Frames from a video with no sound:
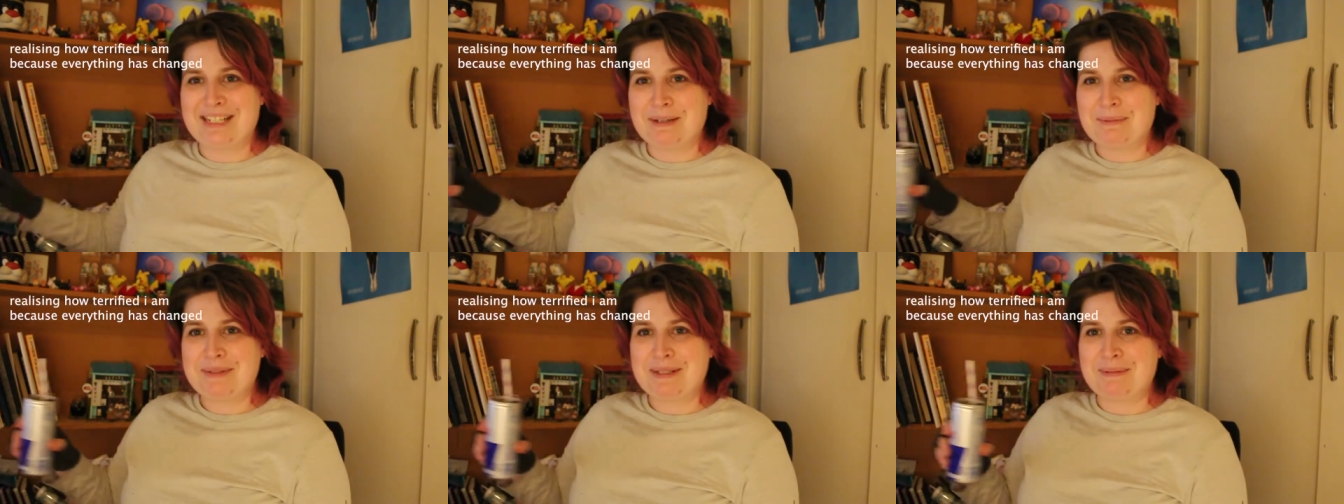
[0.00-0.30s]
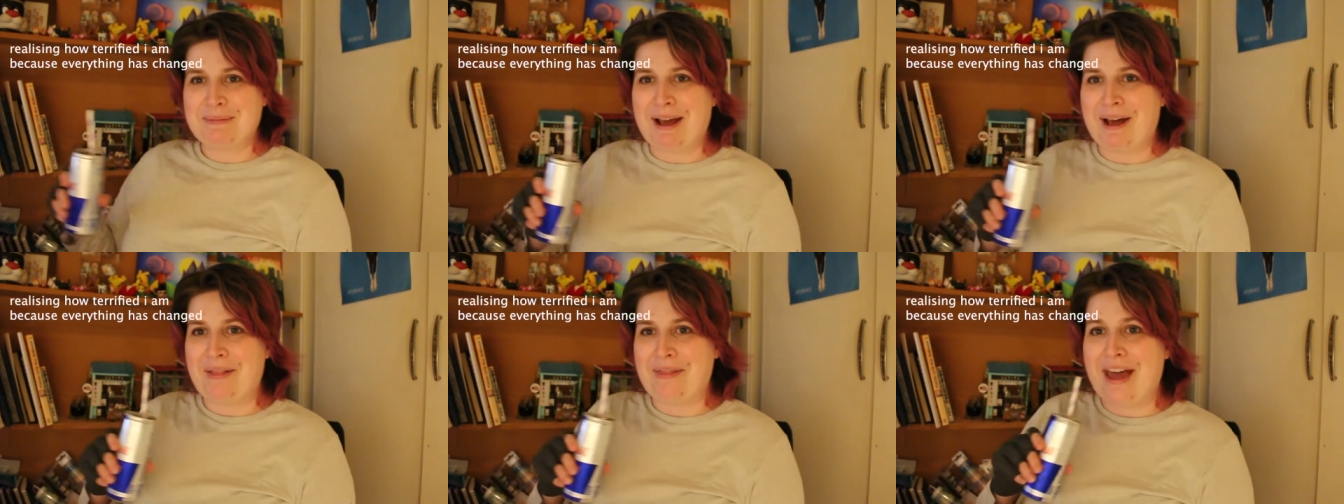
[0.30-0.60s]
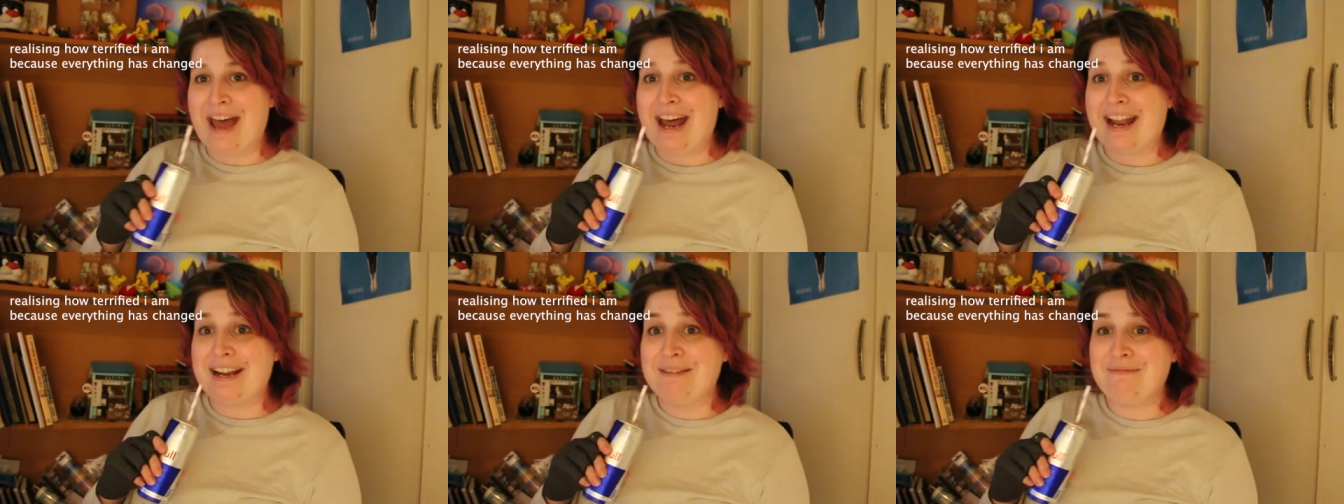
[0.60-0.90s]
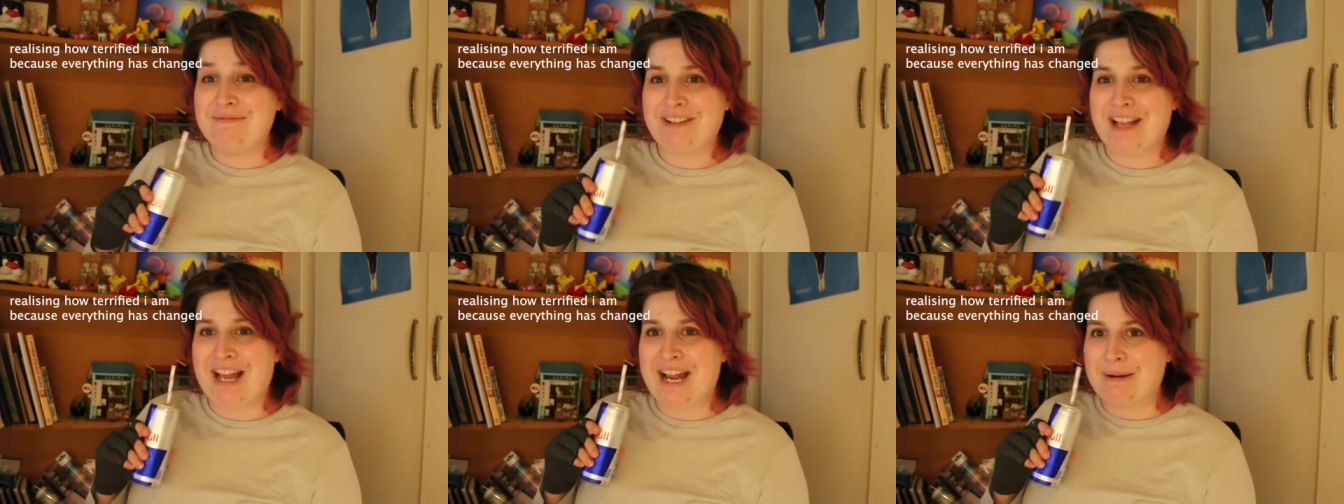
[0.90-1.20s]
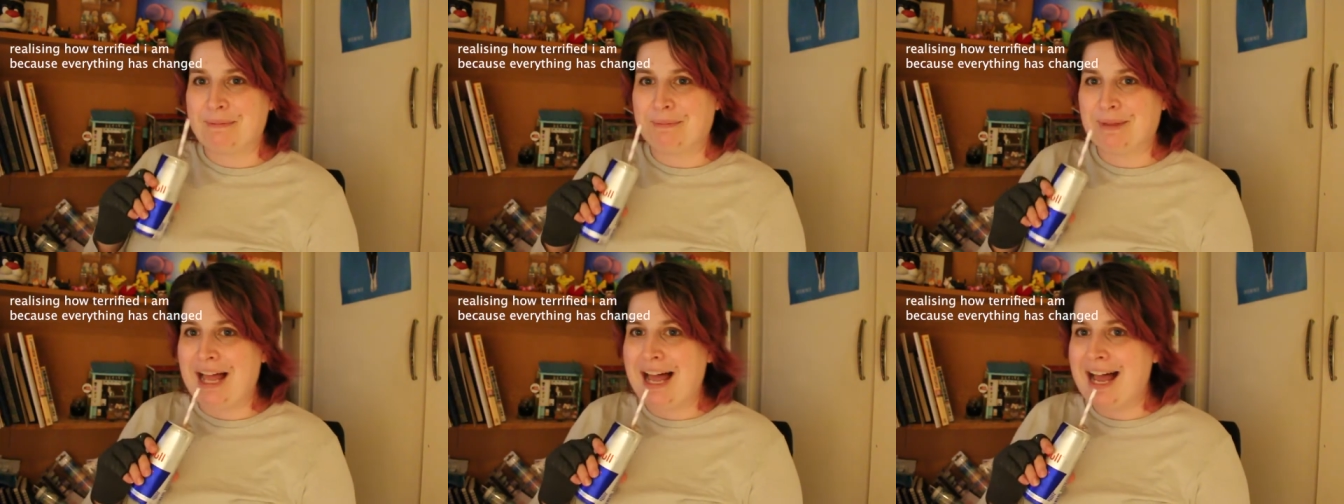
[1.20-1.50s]
tips about that. I'm
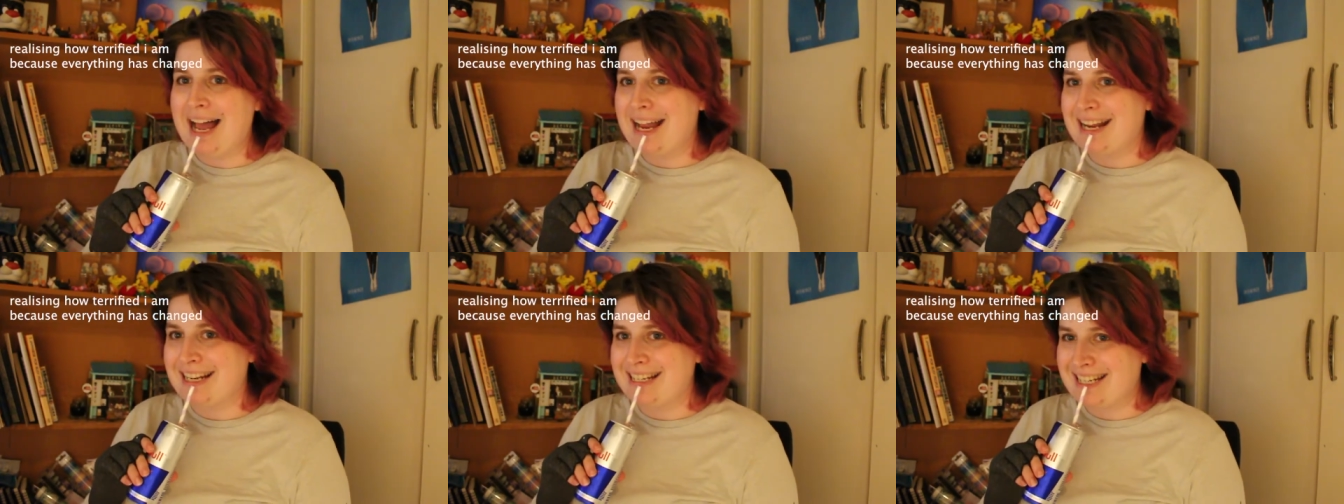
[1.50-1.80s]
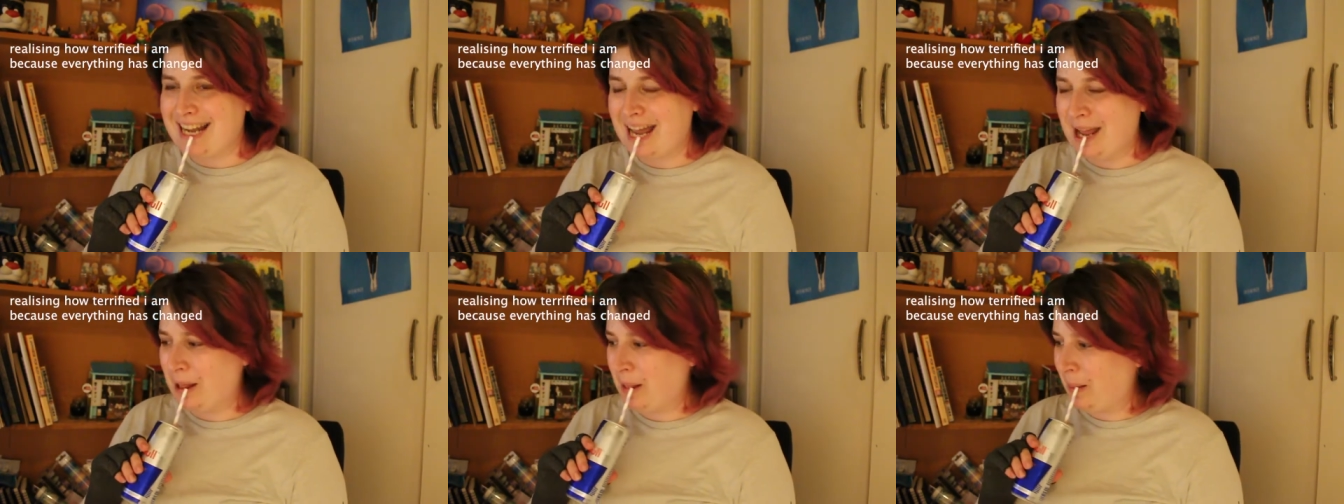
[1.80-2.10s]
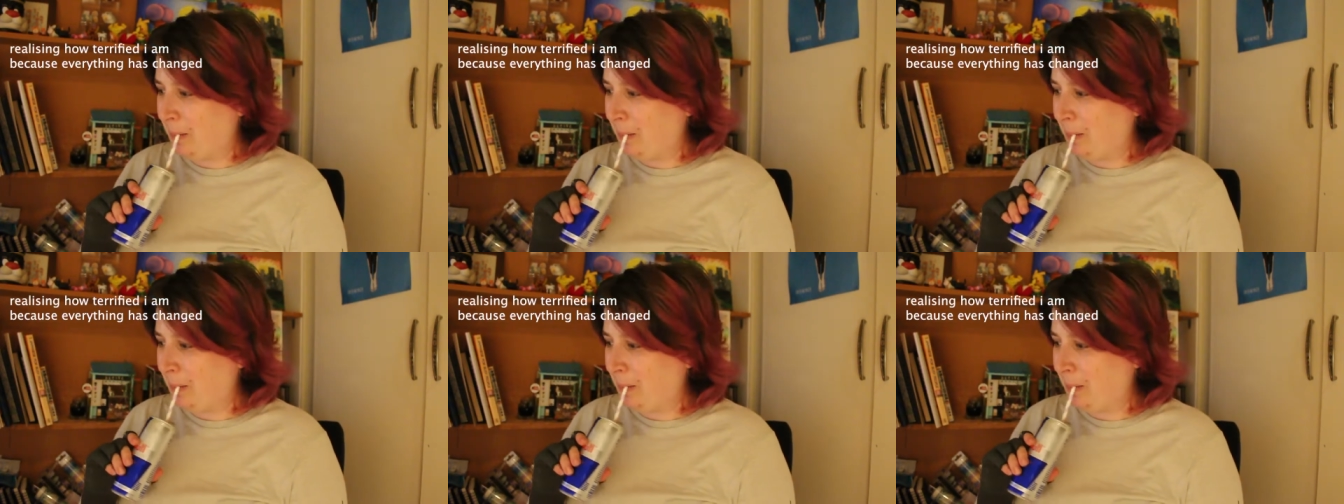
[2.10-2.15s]
flying blind.